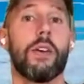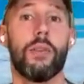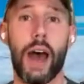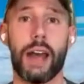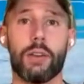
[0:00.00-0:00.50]

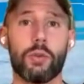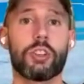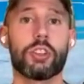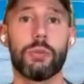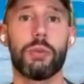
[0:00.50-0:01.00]
that
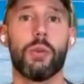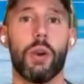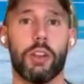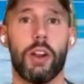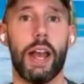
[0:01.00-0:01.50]
should be
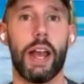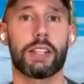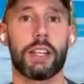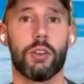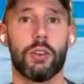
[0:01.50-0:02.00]
what your
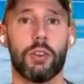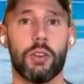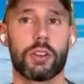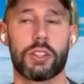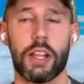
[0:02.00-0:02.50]
exhale
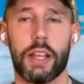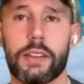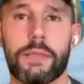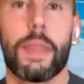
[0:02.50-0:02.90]
looks like.